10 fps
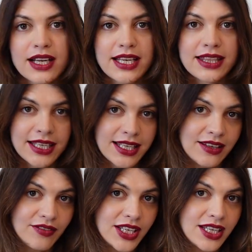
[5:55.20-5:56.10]
in the
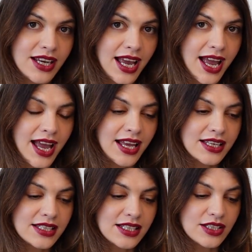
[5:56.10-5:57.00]
evening,
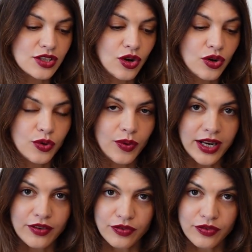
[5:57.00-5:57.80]
and it's got great